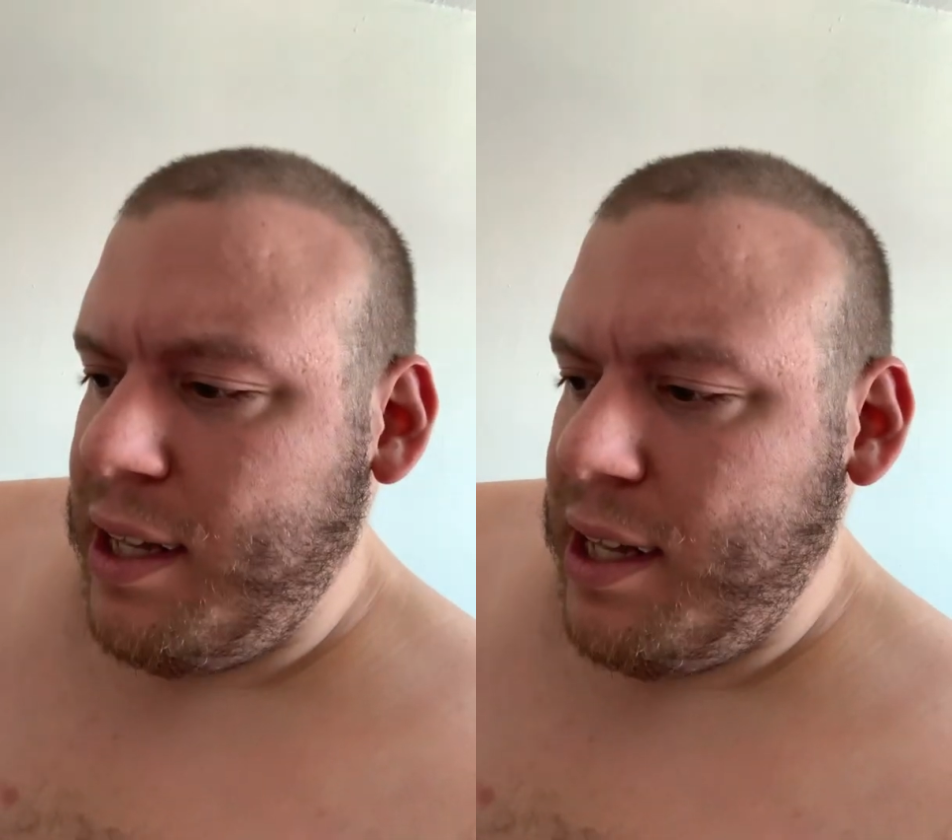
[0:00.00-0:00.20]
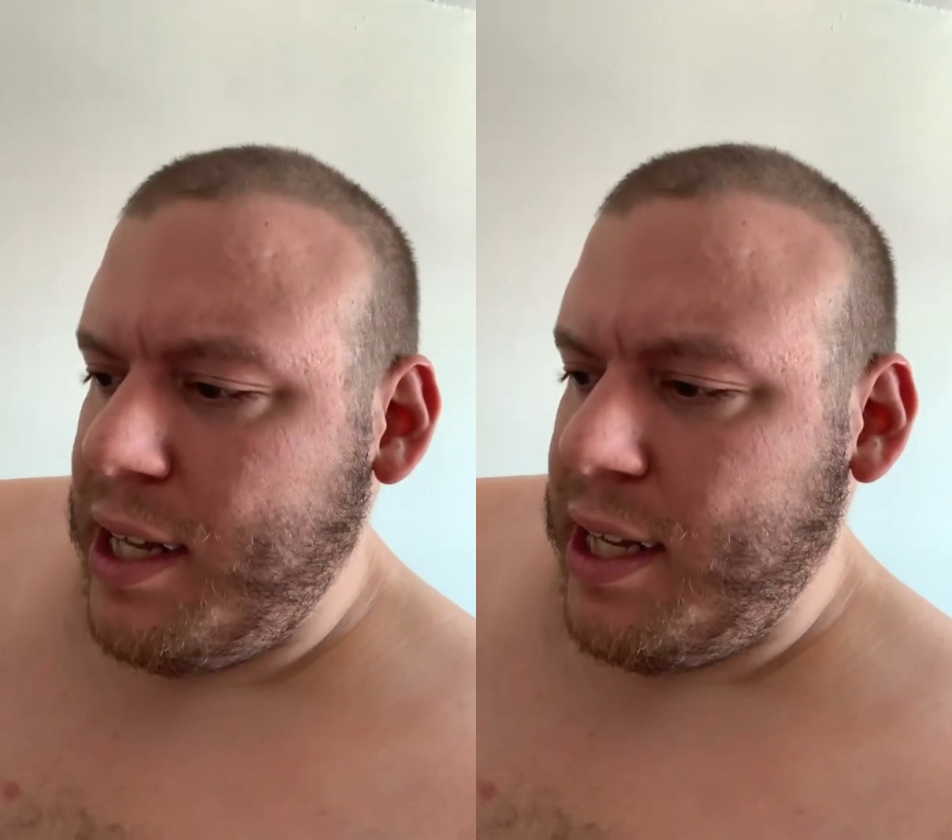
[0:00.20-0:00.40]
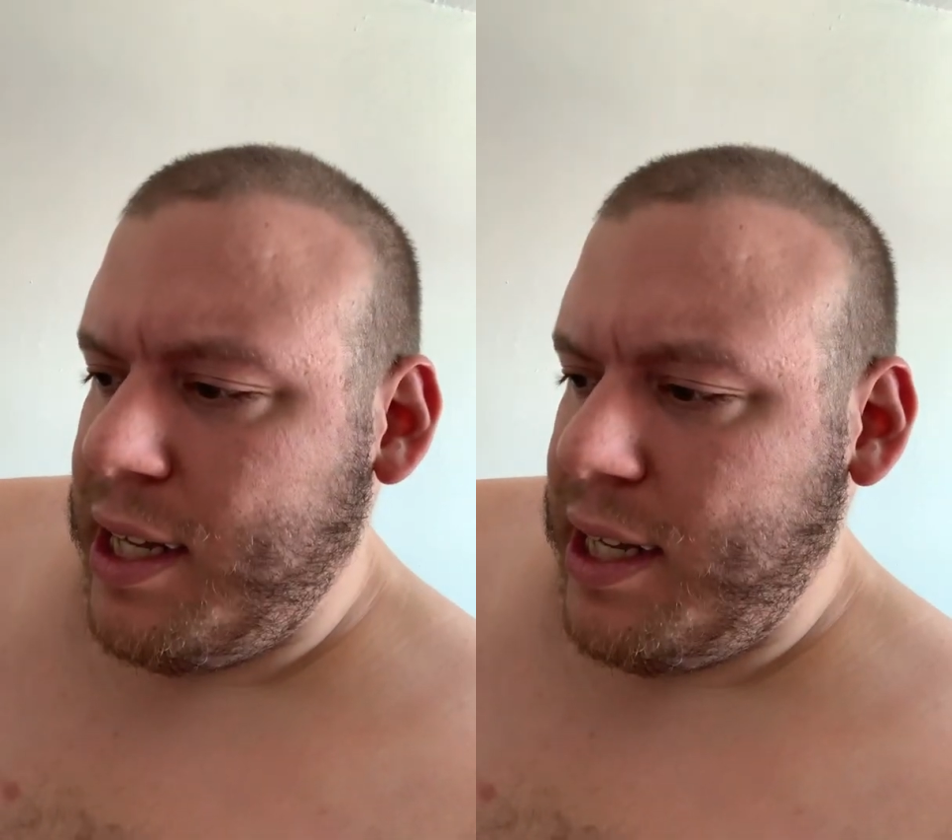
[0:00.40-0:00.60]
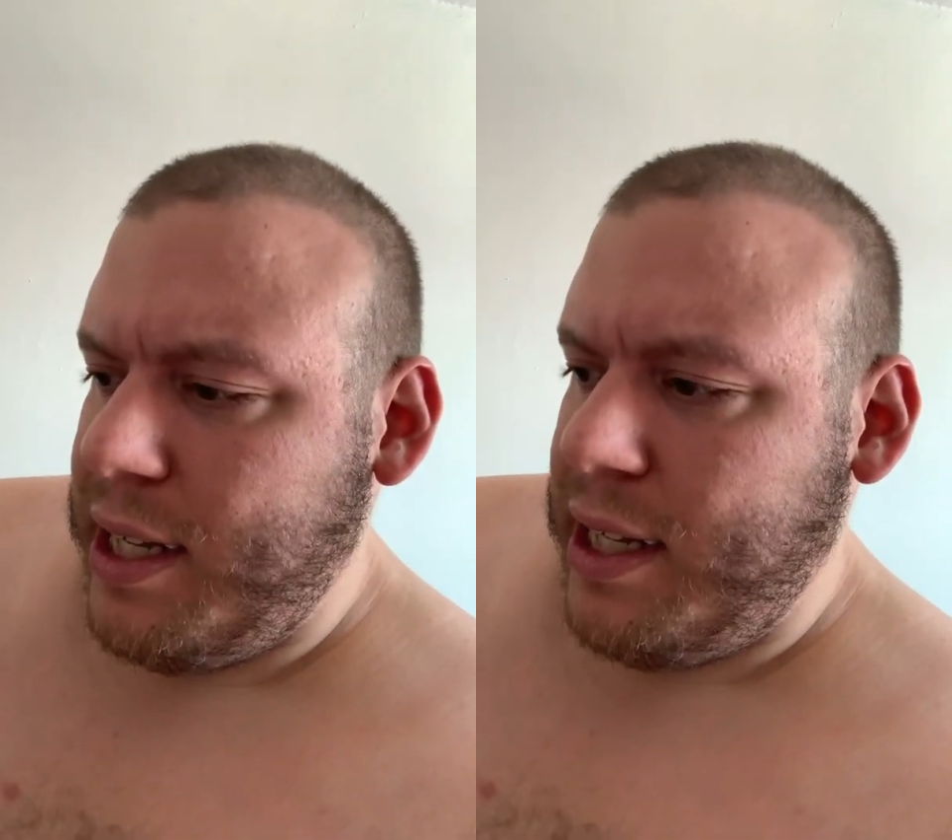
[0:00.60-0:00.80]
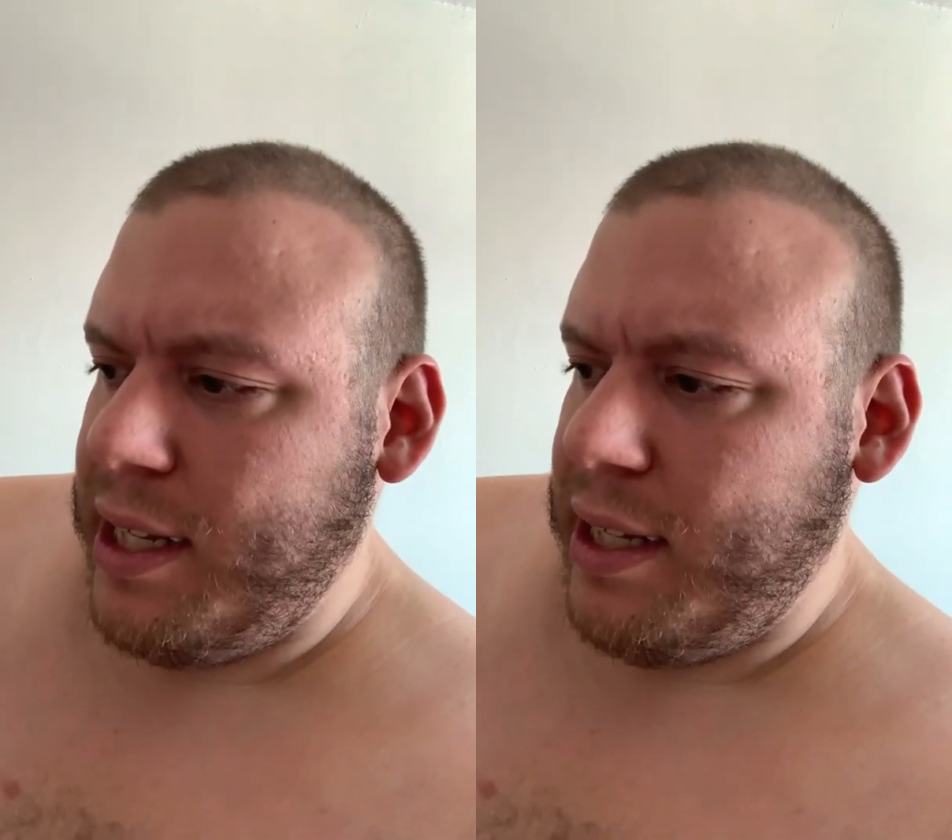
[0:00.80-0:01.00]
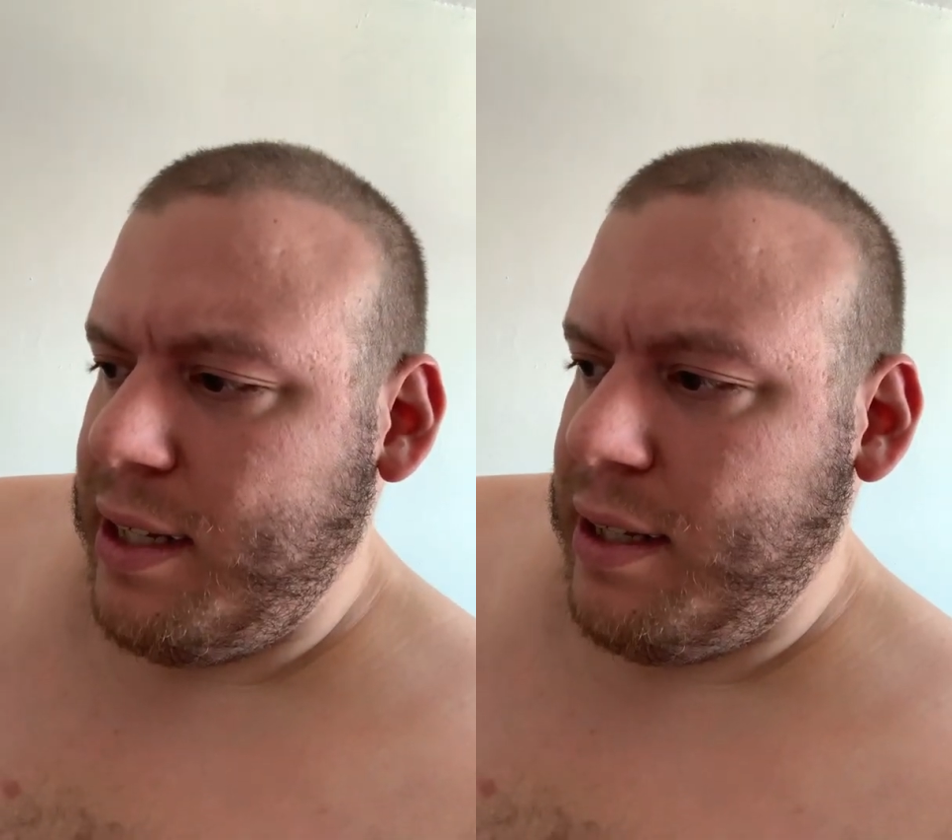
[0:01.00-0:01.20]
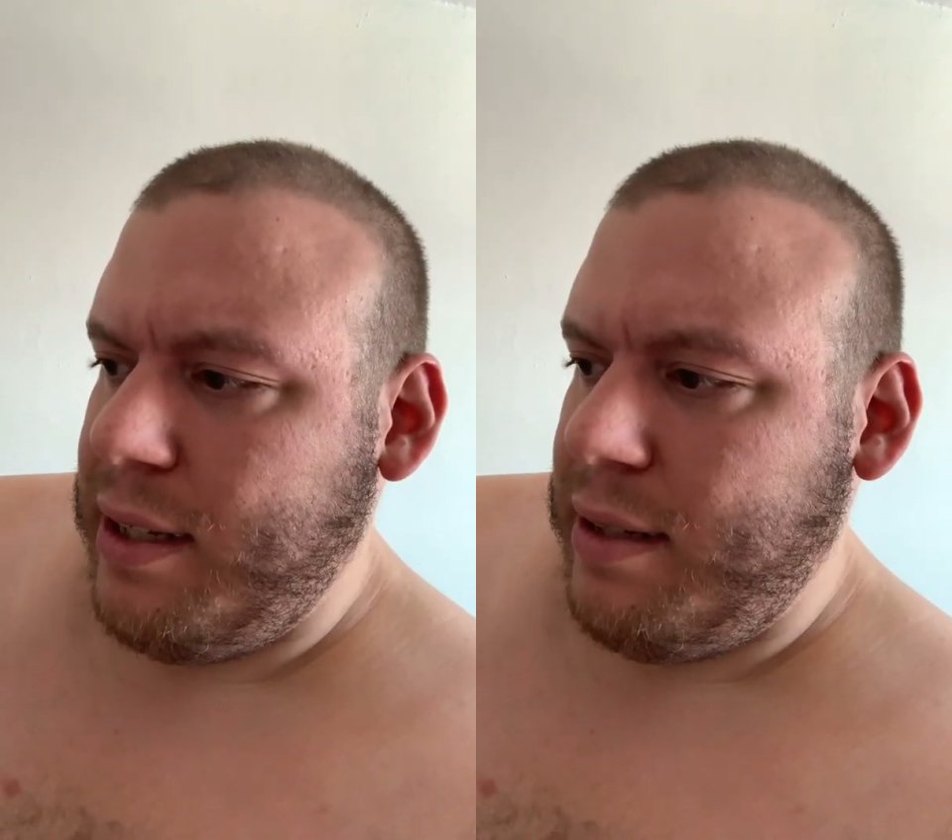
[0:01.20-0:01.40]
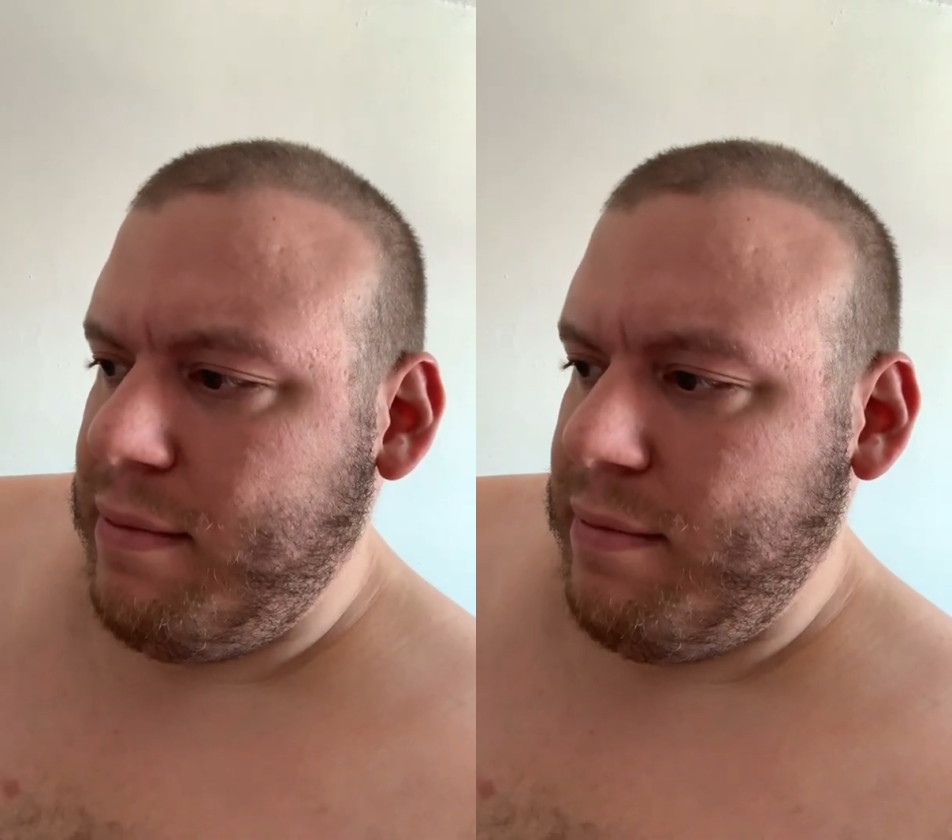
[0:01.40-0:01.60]

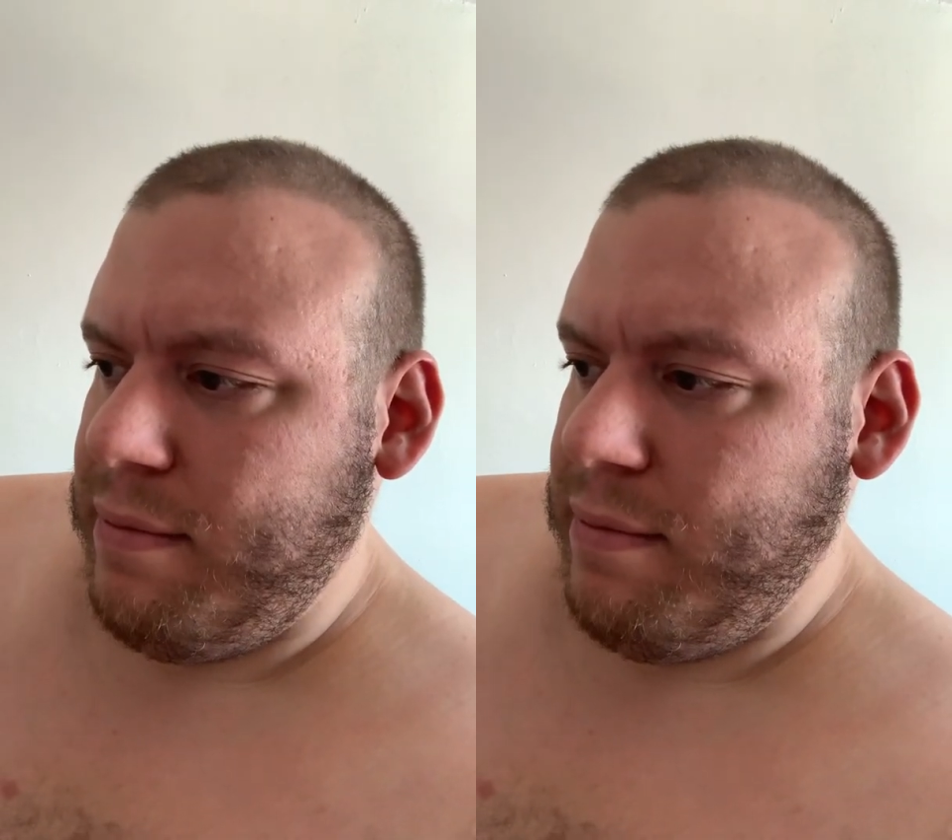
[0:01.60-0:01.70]
if